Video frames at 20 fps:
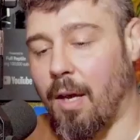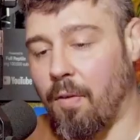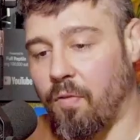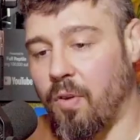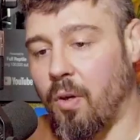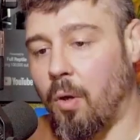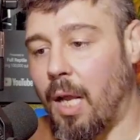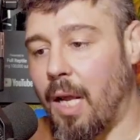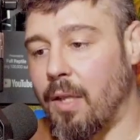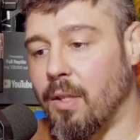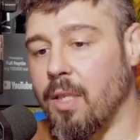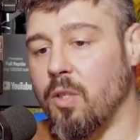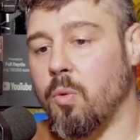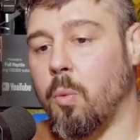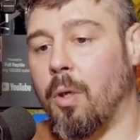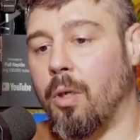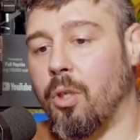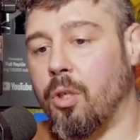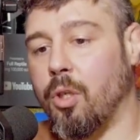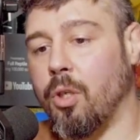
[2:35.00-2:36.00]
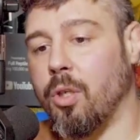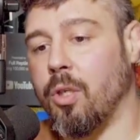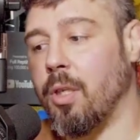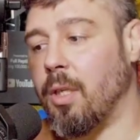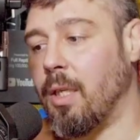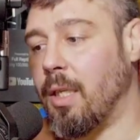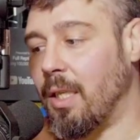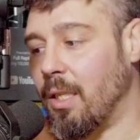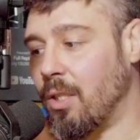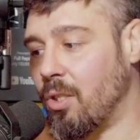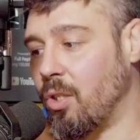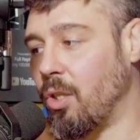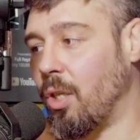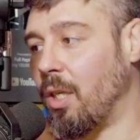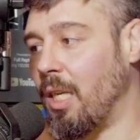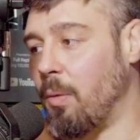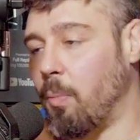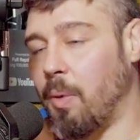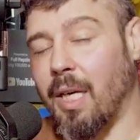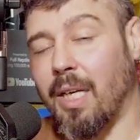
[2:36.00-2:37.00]
I feel like this one could
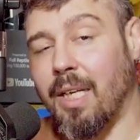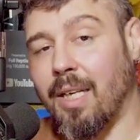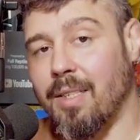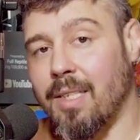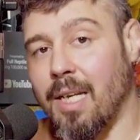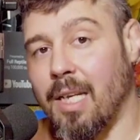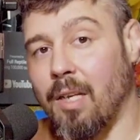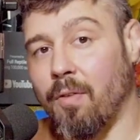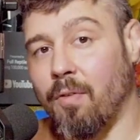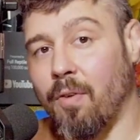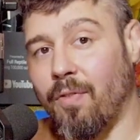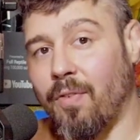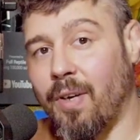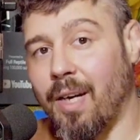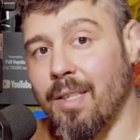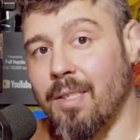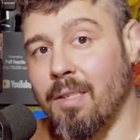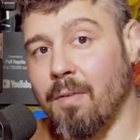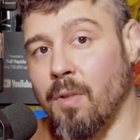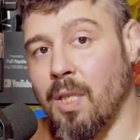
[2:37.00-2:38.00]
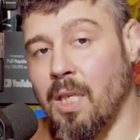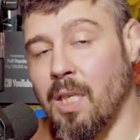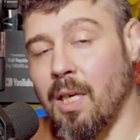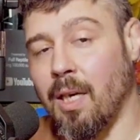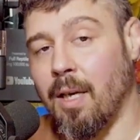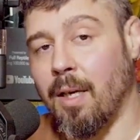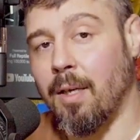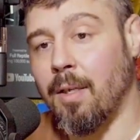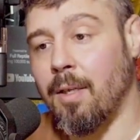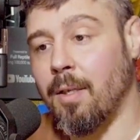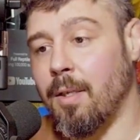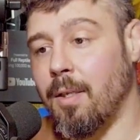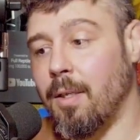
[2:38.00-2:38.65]
certainly be a contender for Fight of the Year.